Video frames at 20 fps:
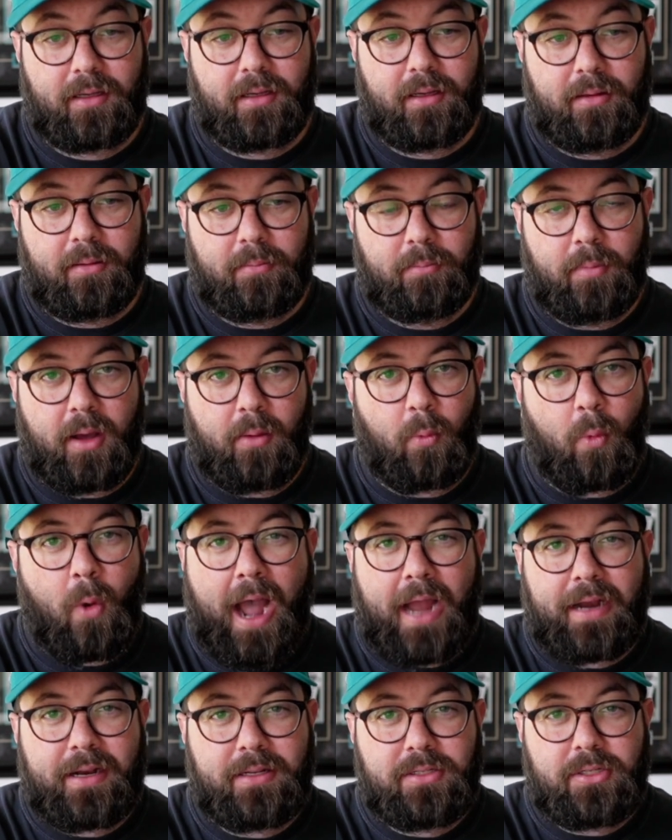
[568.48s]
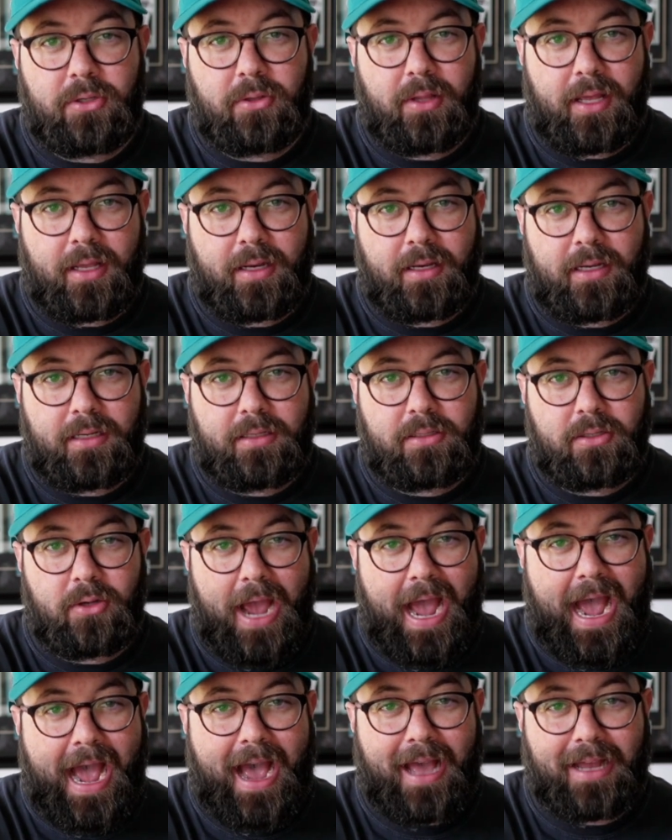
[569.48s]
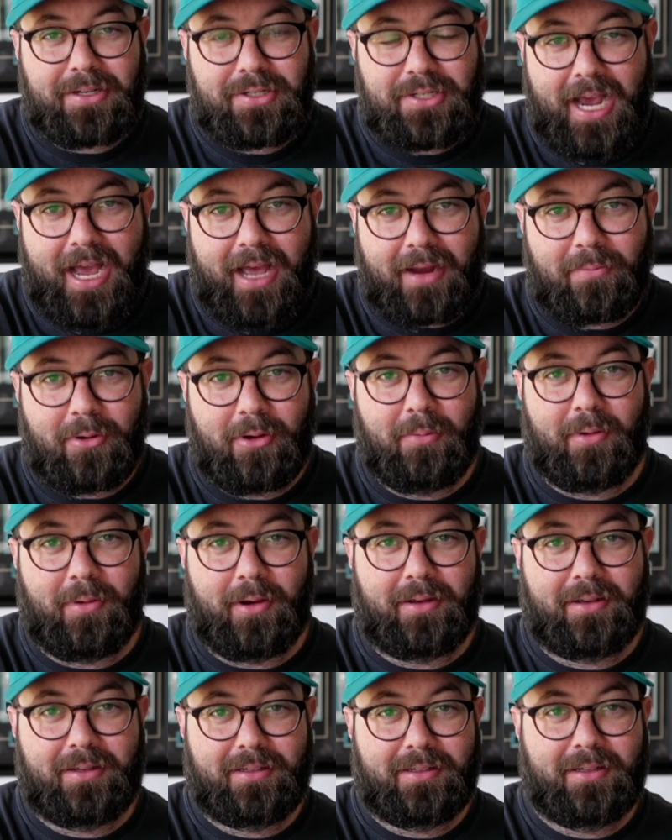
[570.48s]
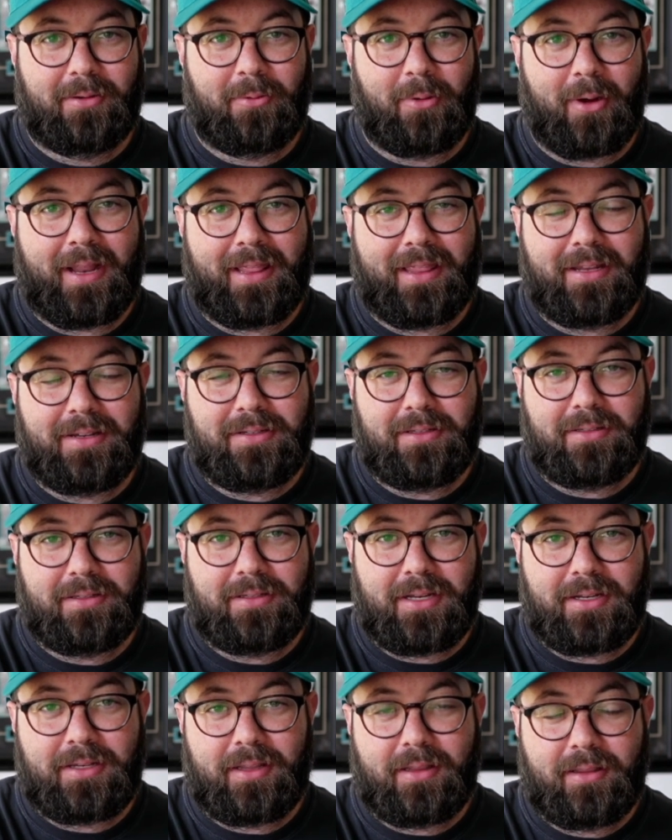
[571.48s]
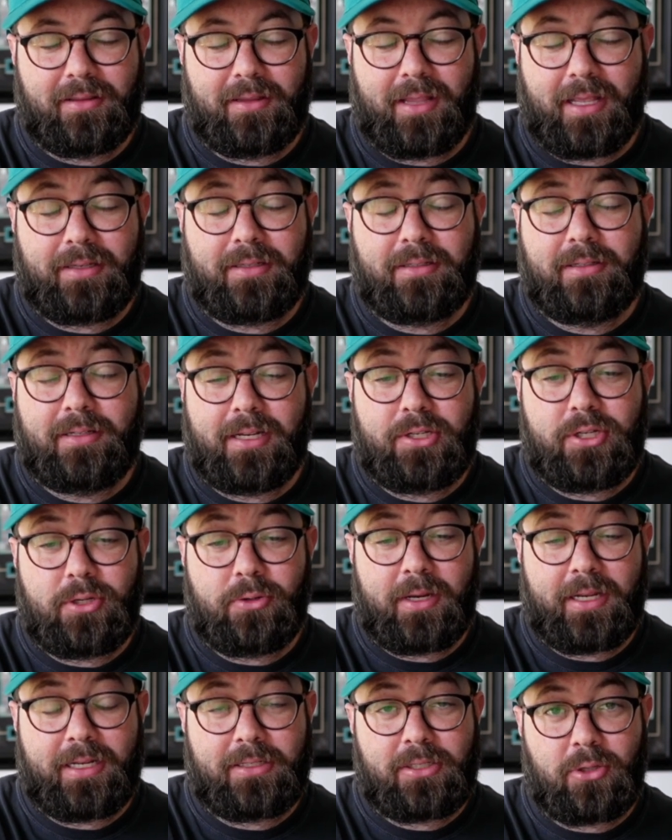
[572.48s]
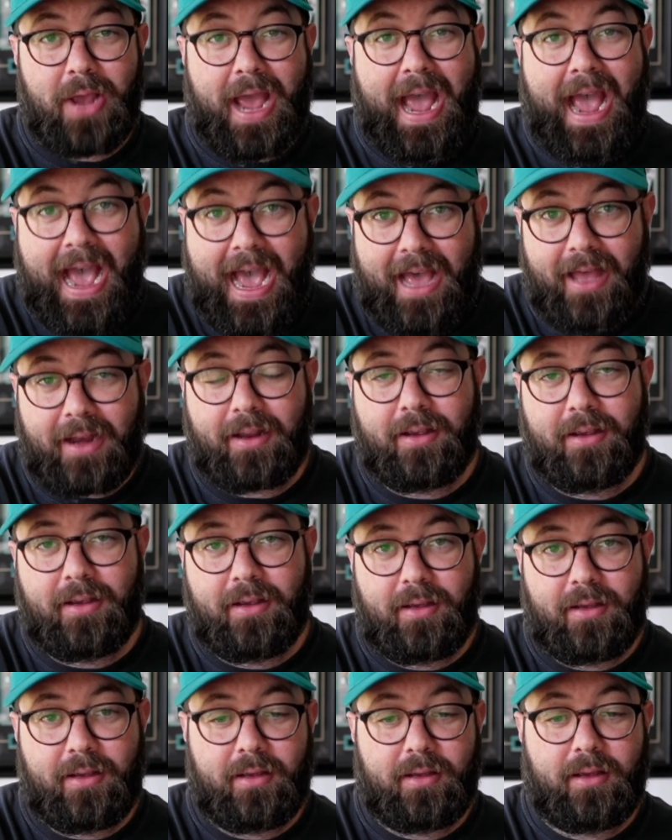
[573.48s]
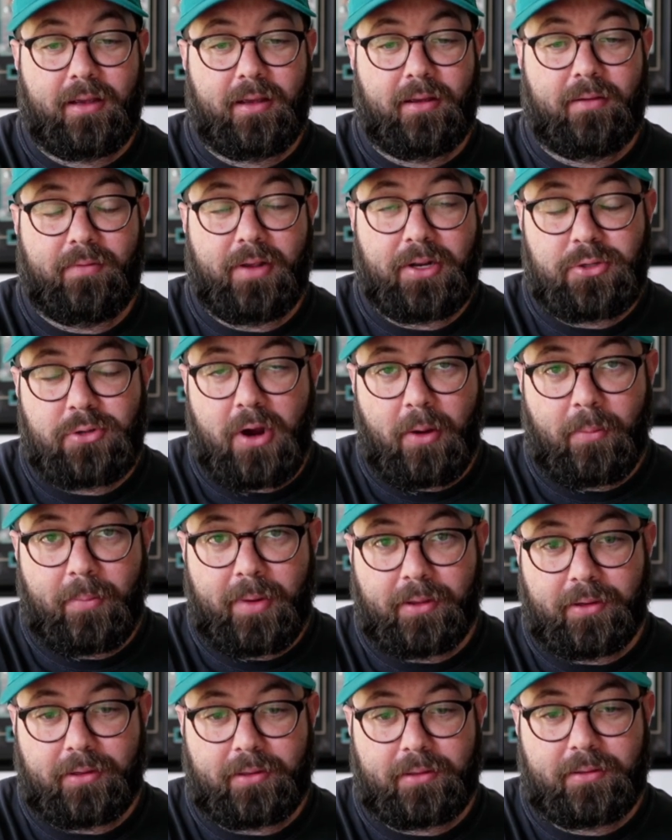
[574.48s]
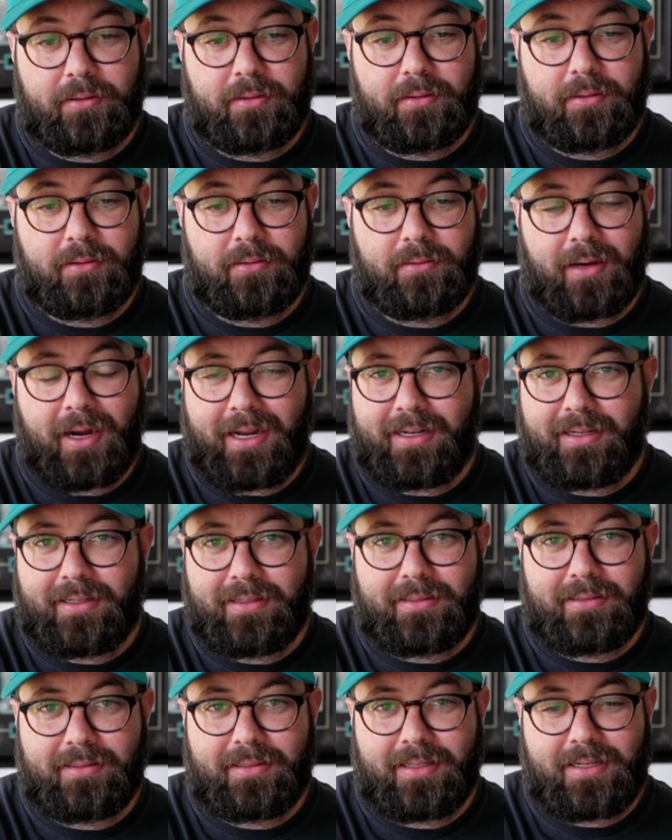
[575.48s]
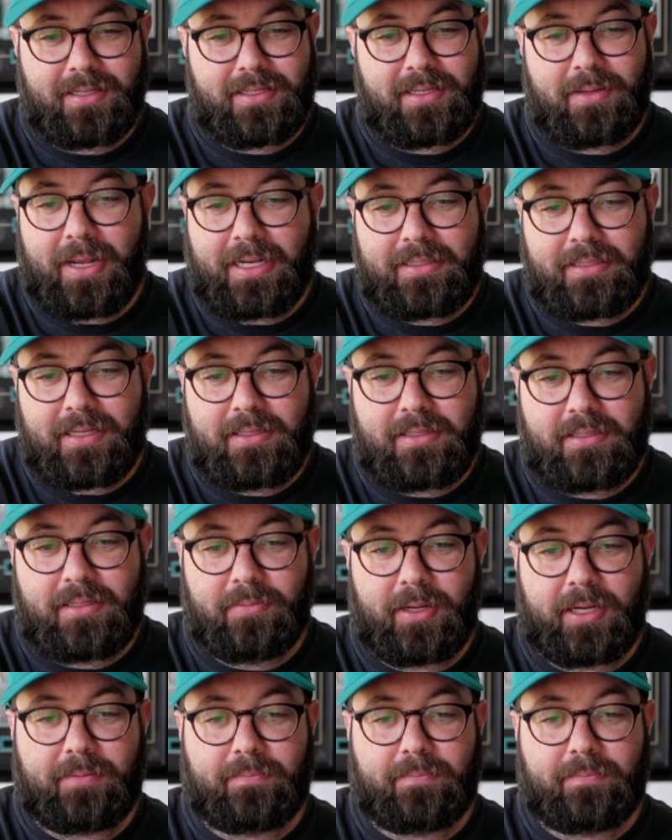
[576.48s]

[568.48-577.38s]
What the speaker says: But why did you then need to add Chad Muma? Why did you need to add Ventrell Miller, right? It doesn't make sense to me.